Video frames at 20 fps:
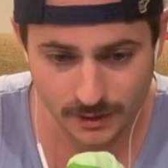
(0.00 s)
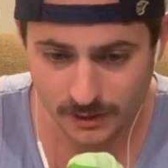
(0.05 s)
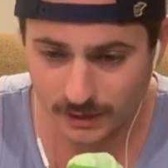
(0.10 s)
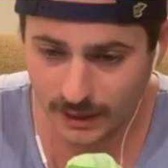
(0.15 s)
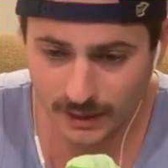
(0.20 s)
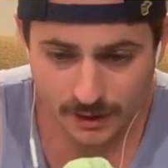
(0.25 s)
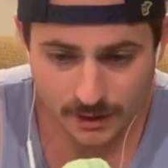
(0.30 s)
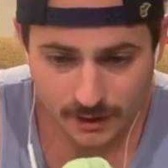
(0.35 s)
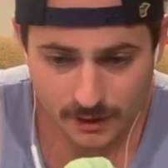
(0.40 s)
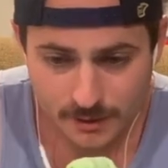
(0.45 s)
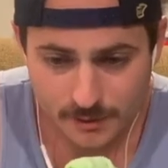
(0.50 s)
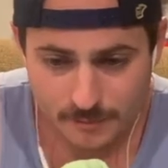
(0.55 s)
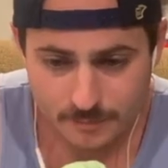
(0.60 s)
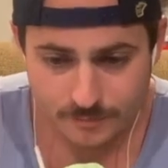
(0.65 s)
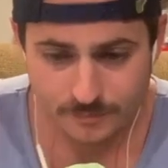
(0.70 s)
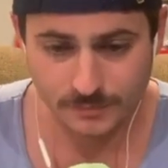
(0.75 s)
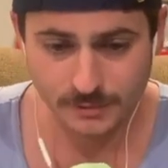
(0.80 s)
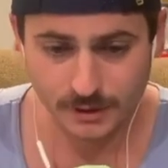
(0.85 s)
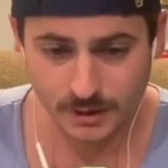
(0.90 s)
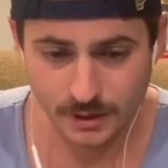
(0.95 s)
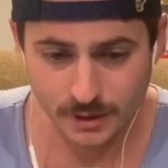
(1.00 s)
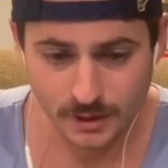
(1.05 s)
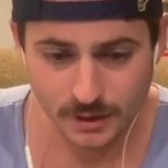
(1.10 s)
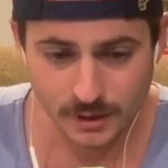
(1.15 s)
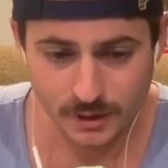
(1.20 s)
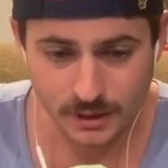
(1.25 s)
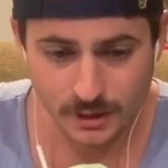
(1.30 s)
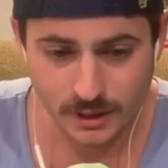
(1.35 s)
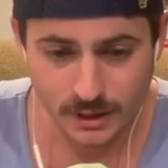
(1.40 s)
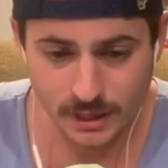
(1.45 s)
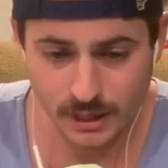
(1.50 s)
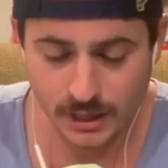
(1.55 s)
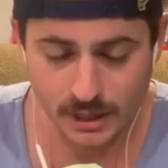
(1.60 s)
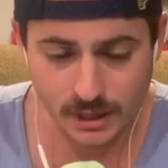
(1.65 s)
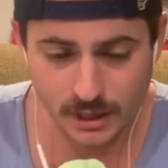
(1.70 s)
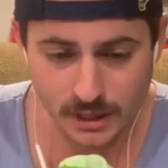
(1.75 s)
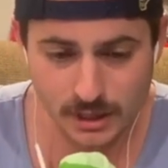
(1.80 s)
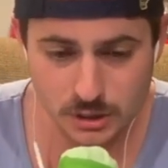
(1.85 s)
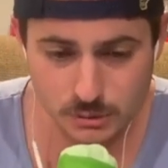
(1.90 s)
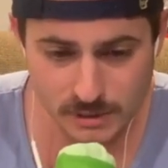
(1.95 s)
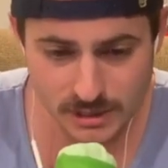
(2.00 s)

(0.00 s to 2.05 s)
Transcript: Like, it's been